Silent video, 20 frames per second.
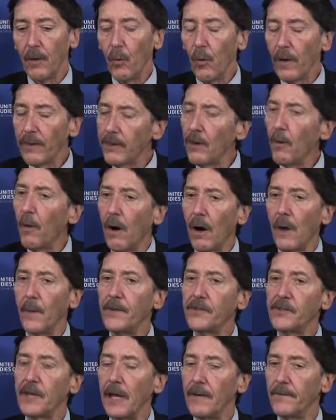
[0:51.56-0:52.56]
what they'll
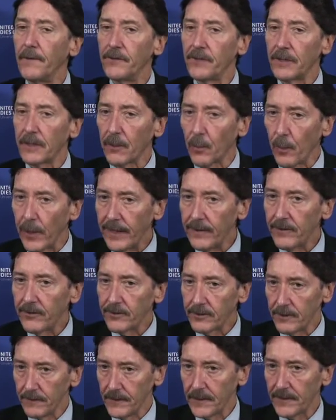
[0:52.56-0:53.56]
always have is a great
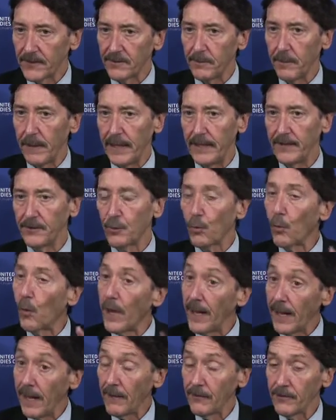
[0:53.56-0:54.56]
civic space
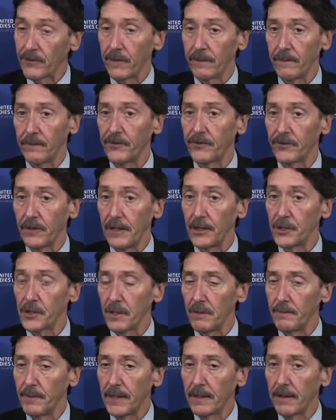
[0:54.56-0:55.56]
right outside the
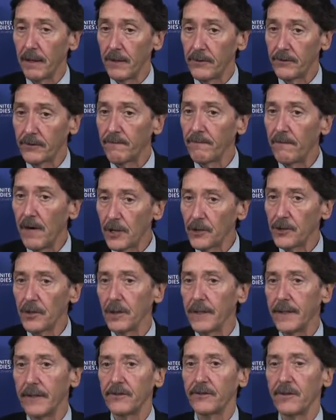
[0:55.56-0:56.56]
station because
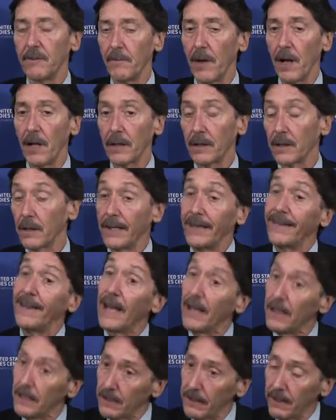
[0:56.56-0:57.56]
functionally and symbolically
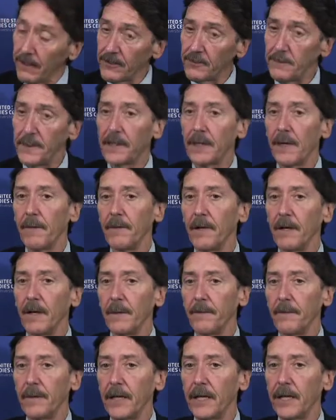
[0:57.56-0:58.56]
that does become the
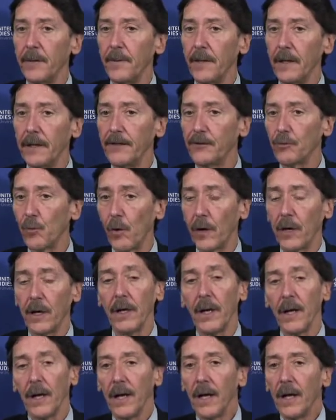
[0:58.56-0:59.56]
hub of the community. It's where
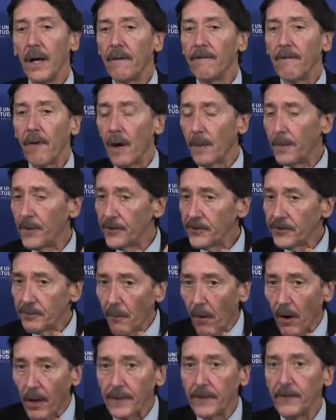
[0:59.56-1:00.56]
farmers
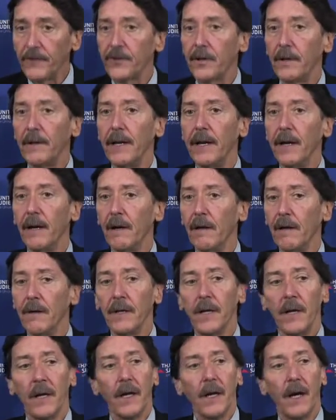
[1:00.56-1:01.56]
markets are
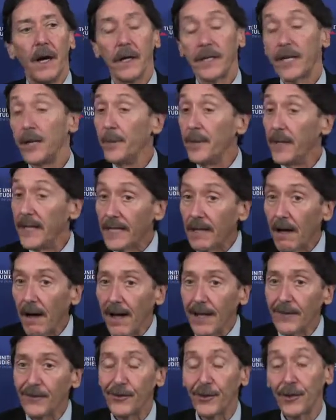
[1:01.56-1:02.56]
held, uh, community
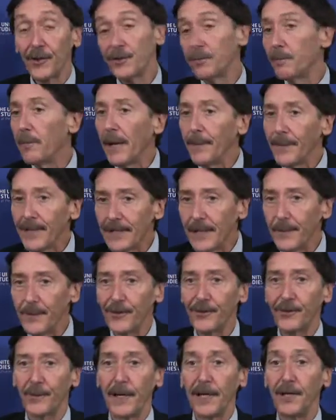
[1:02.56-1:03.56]
concerts, public
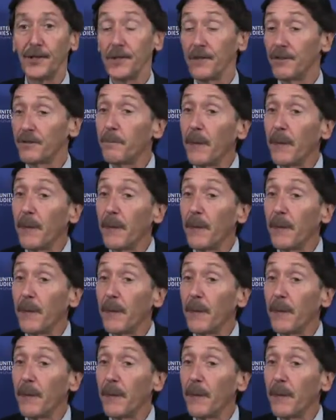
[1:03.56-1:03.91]
demonstrations,